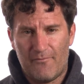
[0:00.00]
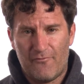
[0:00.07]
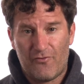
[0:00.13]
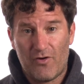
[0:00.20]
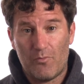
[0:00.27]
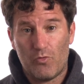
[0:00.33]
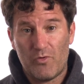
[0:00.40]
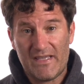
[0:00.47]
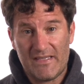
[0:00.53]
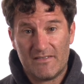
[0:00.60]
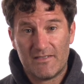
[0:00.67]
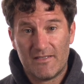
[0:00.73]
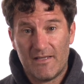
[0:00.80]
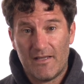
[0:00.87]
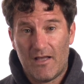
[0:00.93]
from
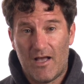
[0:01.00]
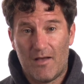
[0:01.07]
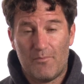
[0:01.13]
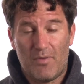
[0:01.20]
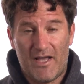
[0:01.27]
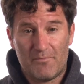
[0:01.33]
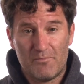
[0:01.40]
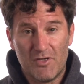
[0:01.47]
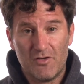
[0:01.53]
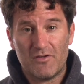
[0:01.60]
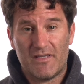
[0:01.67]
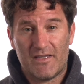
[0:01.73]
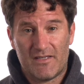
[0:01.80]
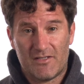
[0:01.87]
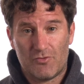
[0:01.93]
wheat, by
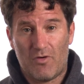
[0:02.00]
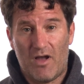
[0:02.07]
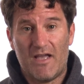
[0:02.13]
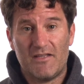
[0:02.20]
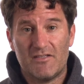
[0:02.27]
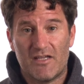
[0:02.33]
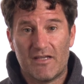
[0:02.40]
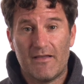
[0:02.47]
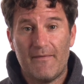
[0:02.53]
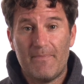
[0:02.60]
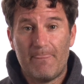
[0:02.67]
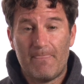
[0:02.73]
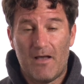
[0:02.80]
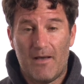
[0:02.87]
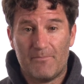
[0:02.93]
milling and grinding
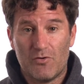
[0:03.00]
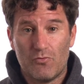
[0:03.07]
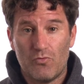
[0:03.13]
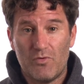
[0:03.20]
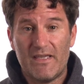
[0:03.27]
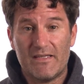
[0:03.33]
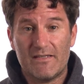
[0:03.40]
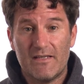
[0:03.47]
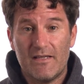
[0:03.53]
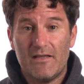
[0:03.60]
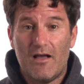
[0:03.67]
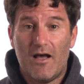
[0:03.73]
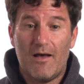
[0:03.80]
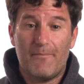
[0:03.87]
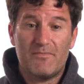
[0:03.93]
wheat,
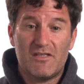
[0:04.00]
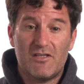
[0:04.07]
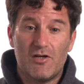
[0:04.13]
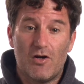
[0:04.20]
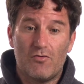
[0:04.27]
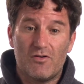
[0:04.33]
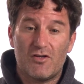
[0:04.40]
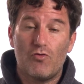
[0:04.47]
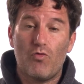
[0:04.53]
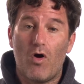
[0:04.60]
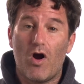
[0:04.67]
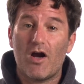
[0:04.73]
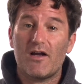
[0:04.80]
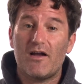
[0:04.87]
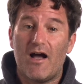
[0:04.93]

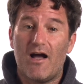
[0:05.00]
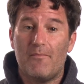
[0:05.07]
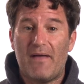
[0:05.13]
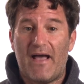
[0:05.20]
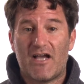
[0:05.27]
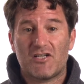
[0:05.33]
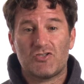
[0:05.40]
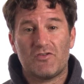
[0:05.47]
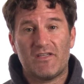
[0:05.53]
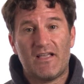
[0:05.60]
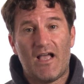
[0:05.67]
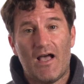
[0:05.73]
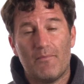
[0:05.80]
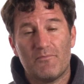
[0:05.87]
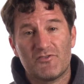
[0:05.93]
guar gum actually
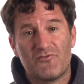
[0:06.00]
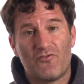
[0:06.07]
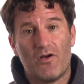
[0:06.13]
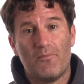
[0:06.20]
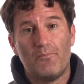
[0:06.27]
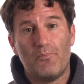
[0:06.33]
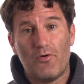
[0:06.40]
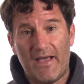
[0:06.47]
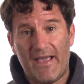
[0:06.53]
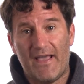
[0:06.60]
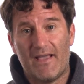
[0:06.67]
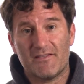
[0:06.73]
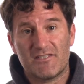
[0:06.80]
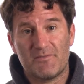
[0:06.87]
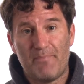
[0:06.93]
comes from
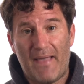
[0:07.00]
plants.